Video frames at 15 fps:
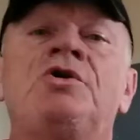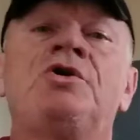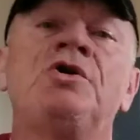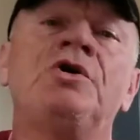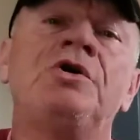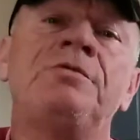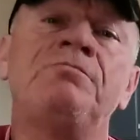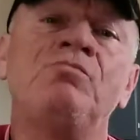Good
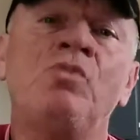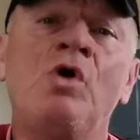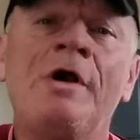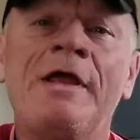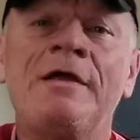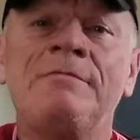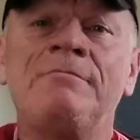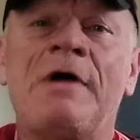morning.
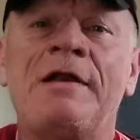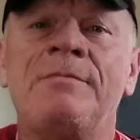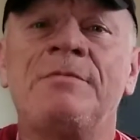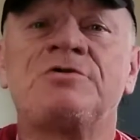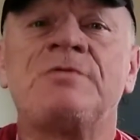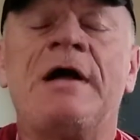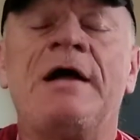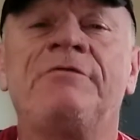My name is
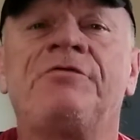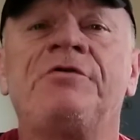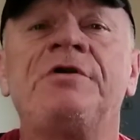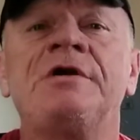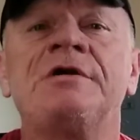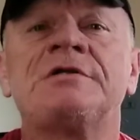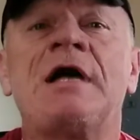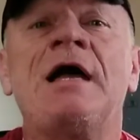Ralf Friedrichs.
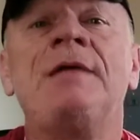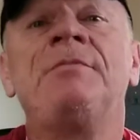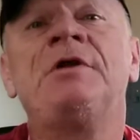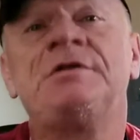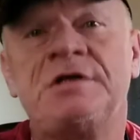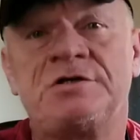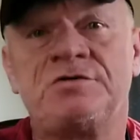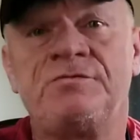I'm an
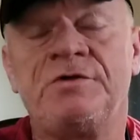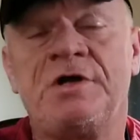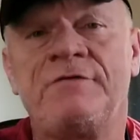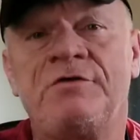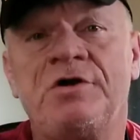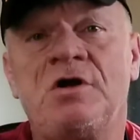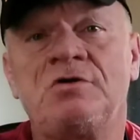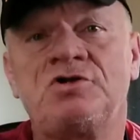addiction recovery
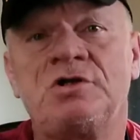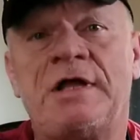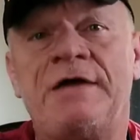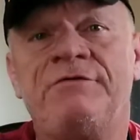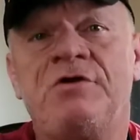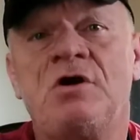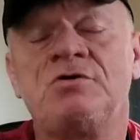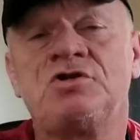coach, a life
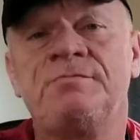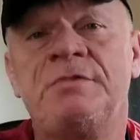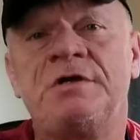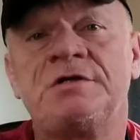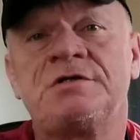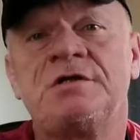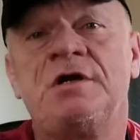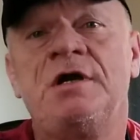coach, and
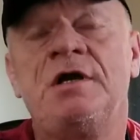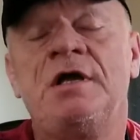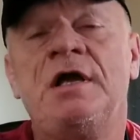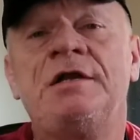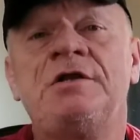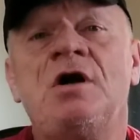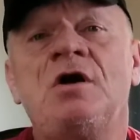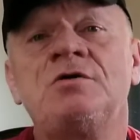minister,
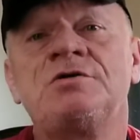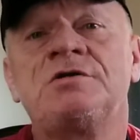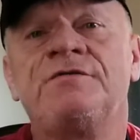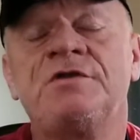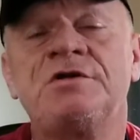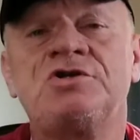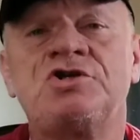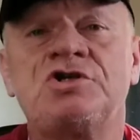and the host of
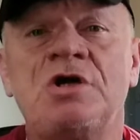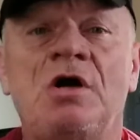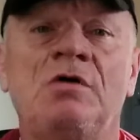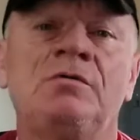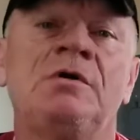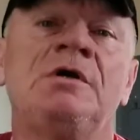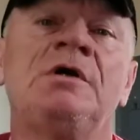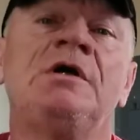this
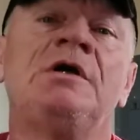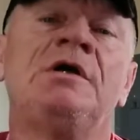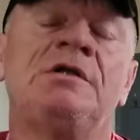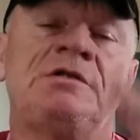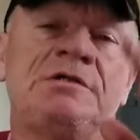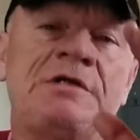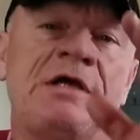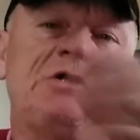show,
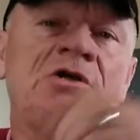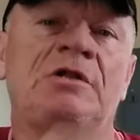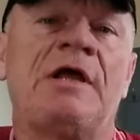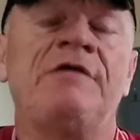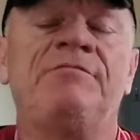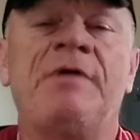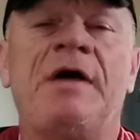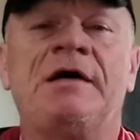the Take Your
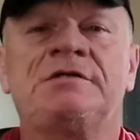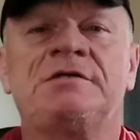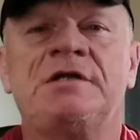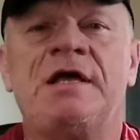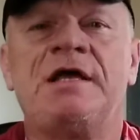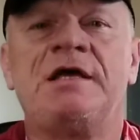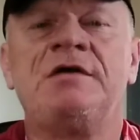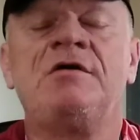Life Back
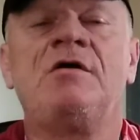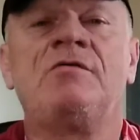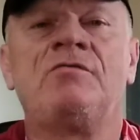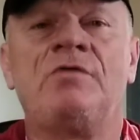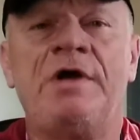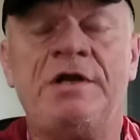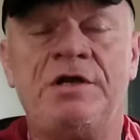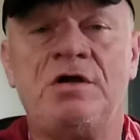Today
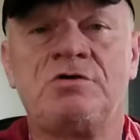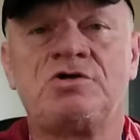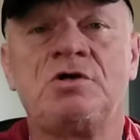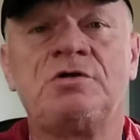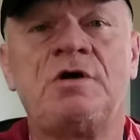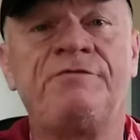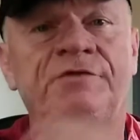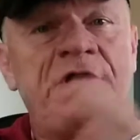radio show.
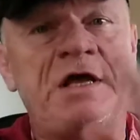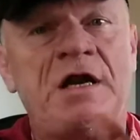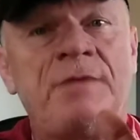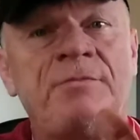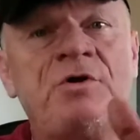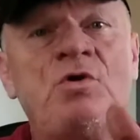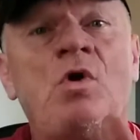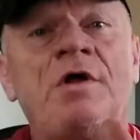Don't forget,
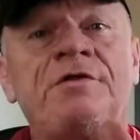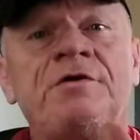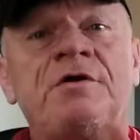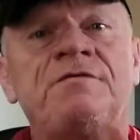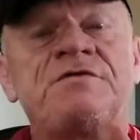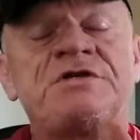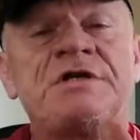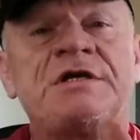I'm an author
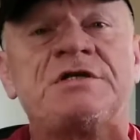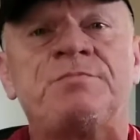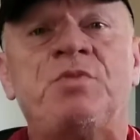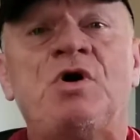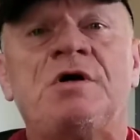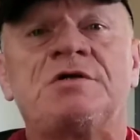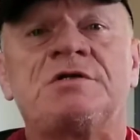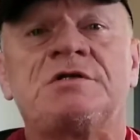of 6
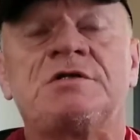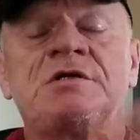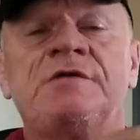books.